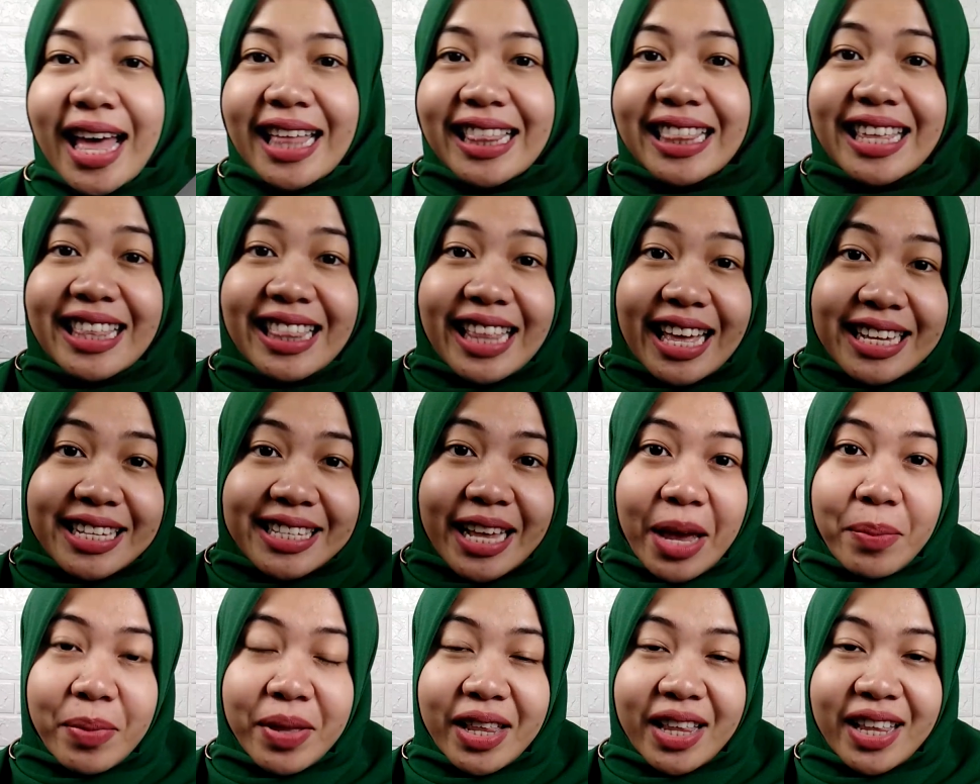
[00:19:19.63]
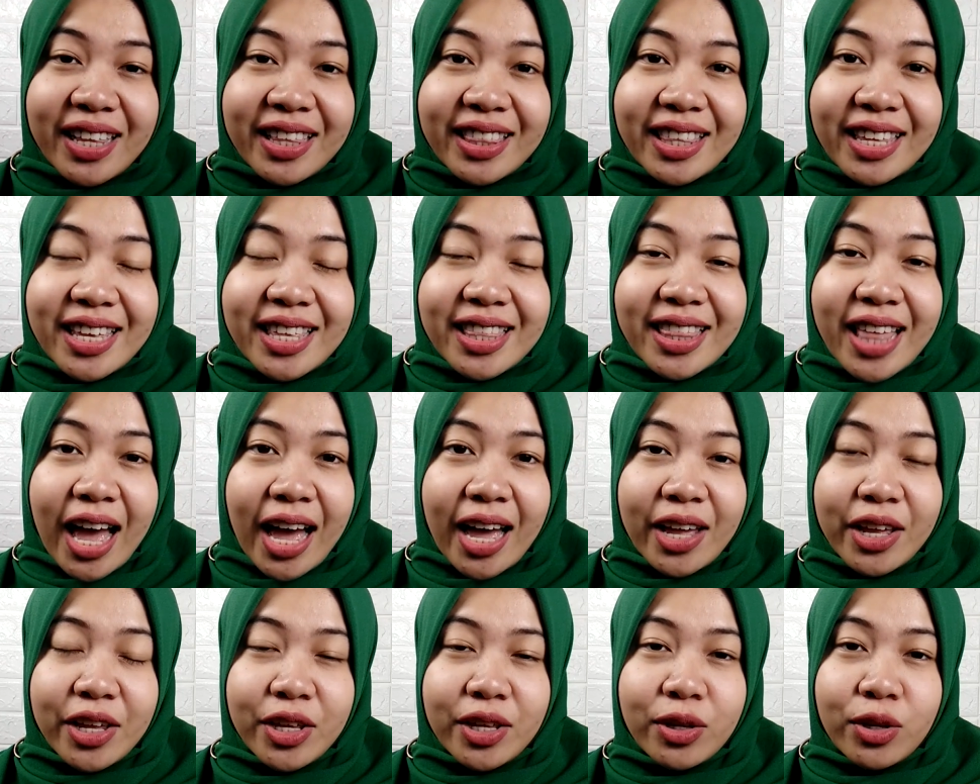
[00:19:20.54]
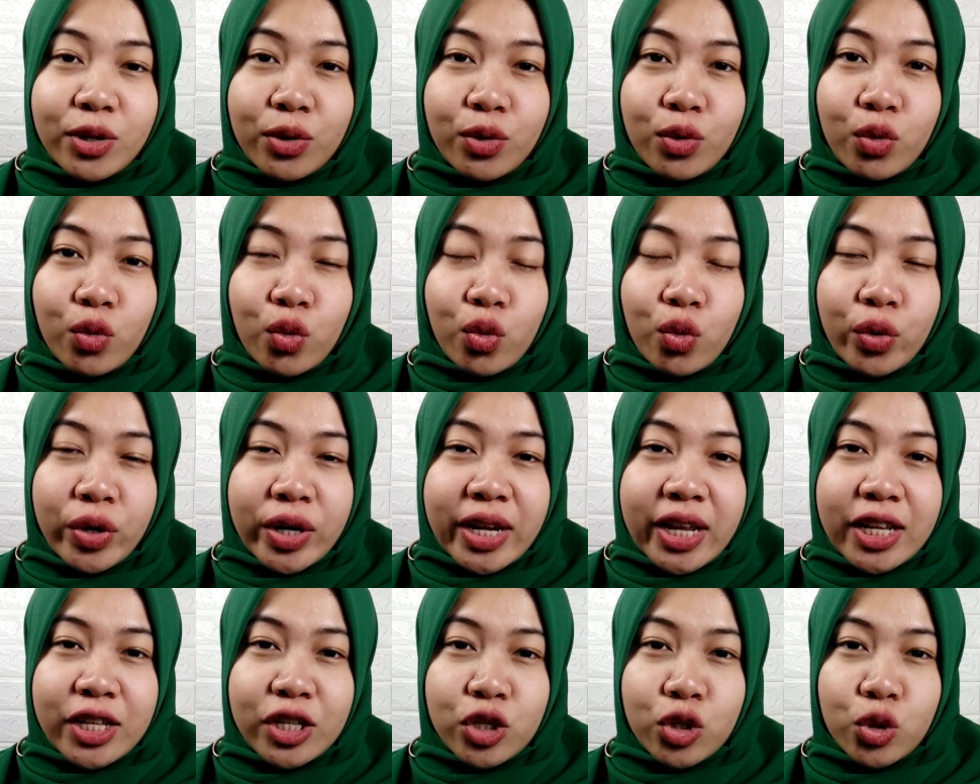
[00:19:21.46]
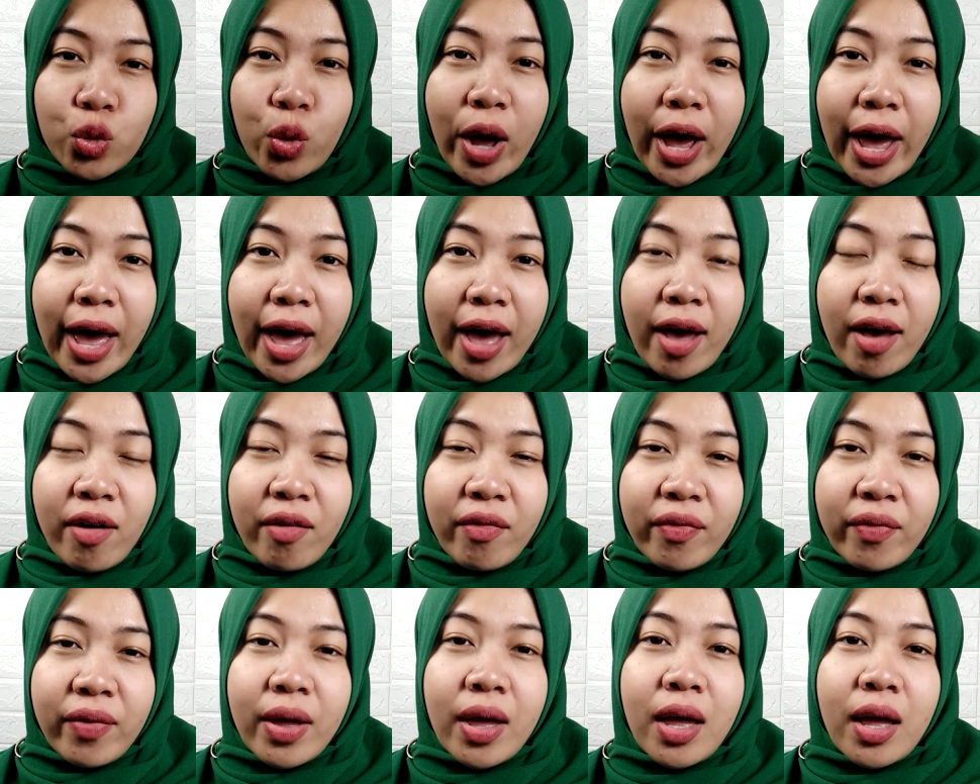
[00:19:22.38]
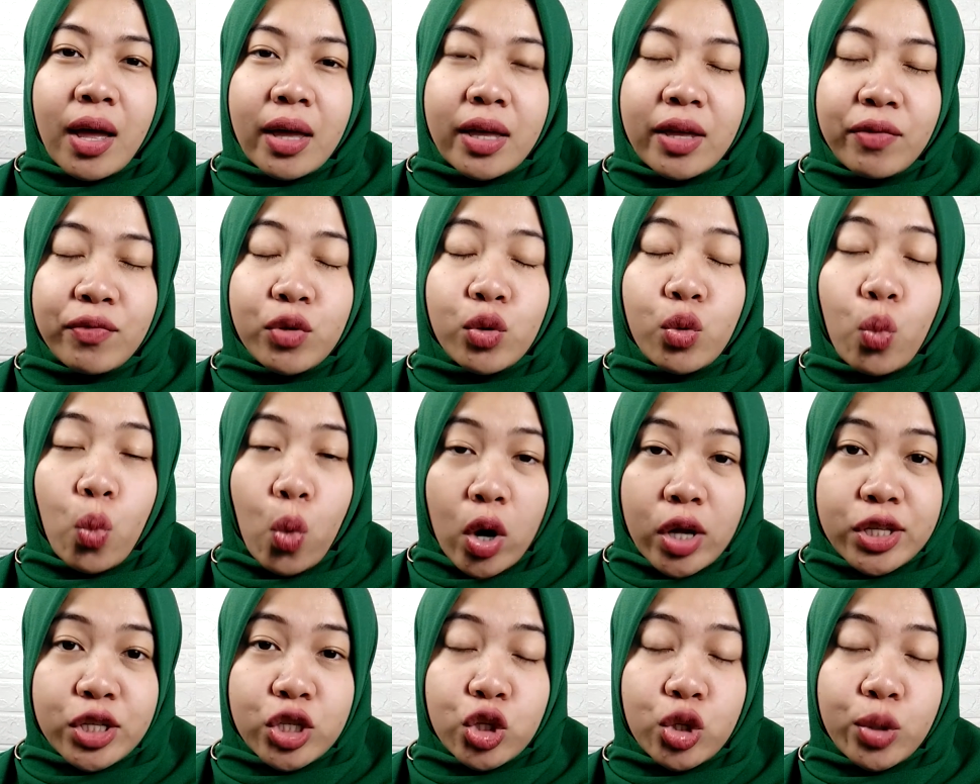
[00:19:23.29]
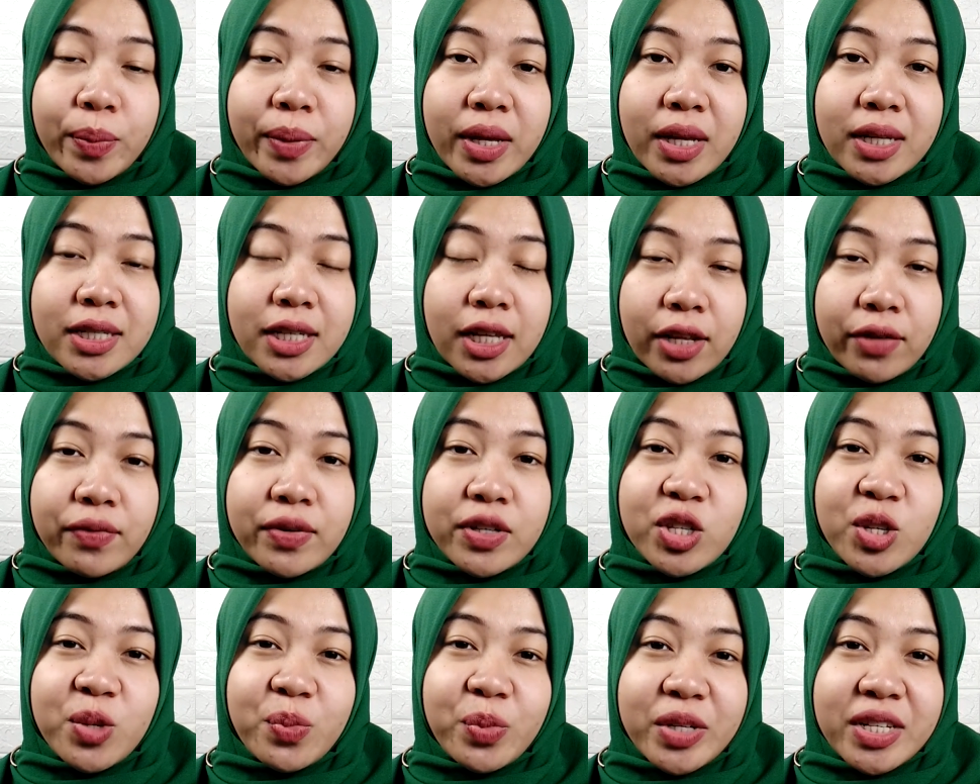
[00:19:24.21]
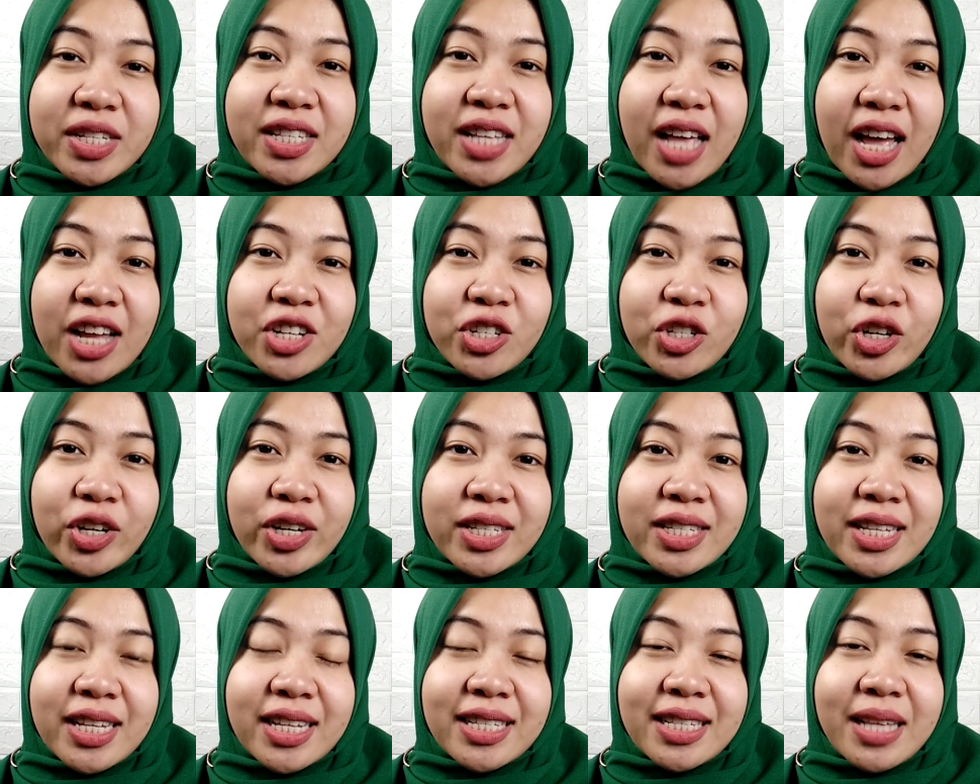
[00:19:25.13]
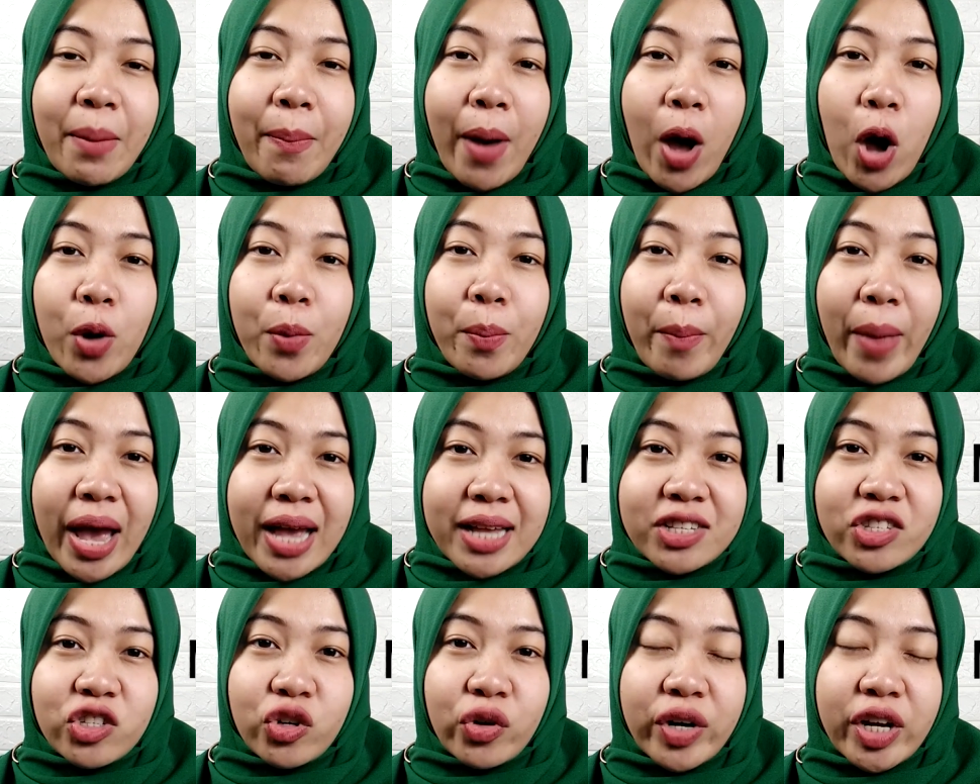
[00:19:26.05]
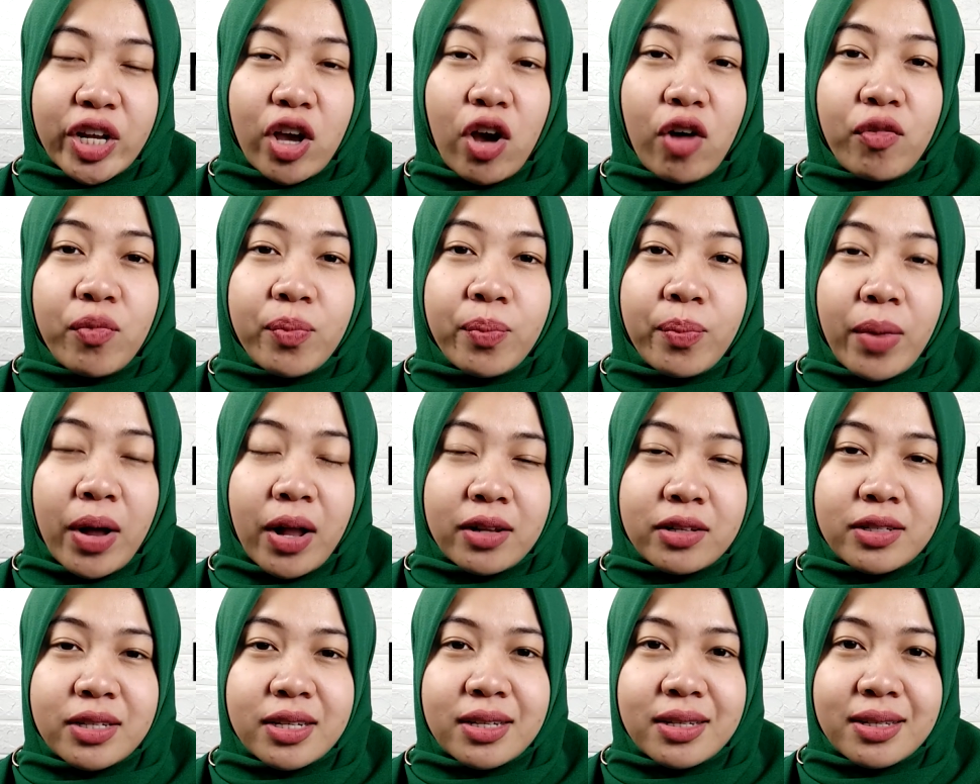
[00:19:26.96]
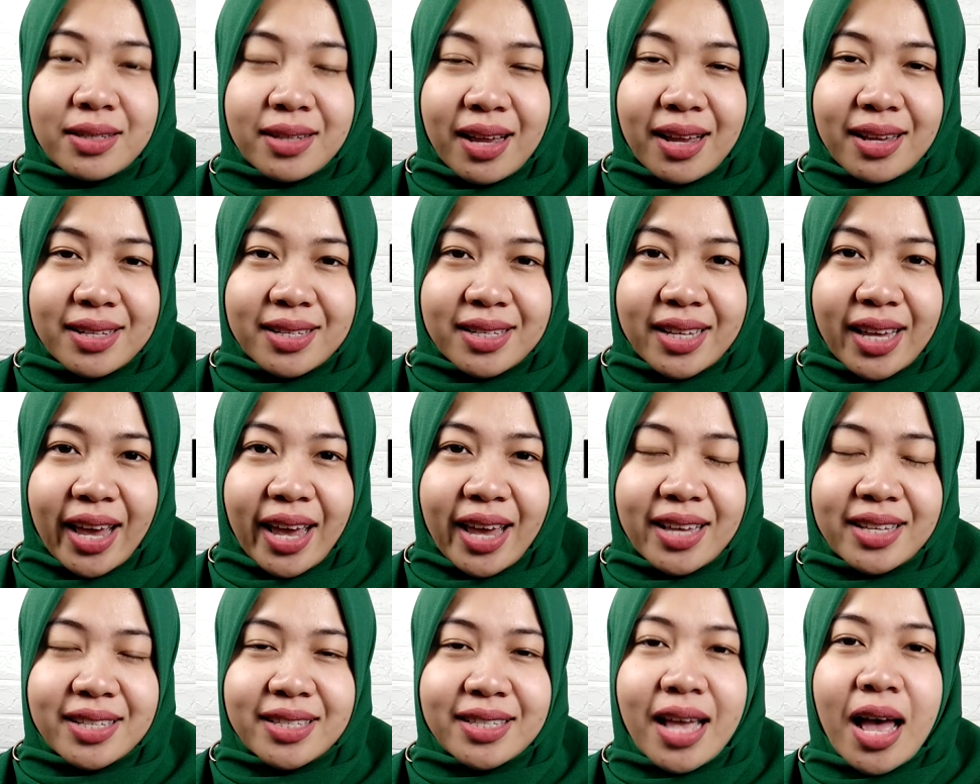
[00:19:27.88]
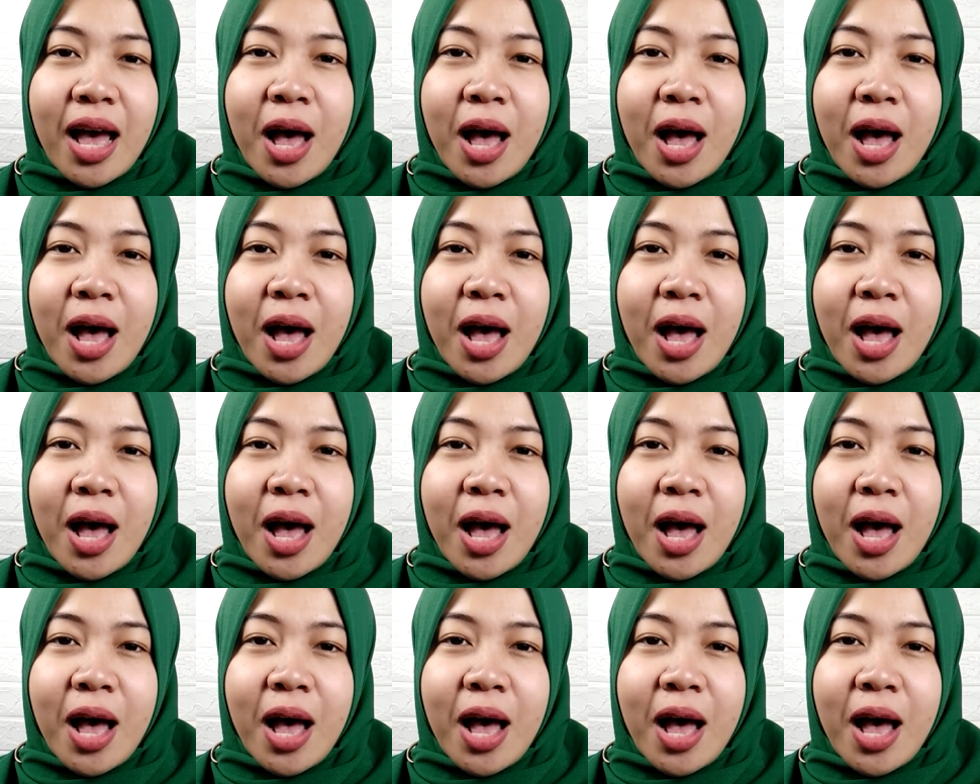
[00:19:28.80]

The next ability that you need to have if you want to be a television presenter is about mastery of multitasking.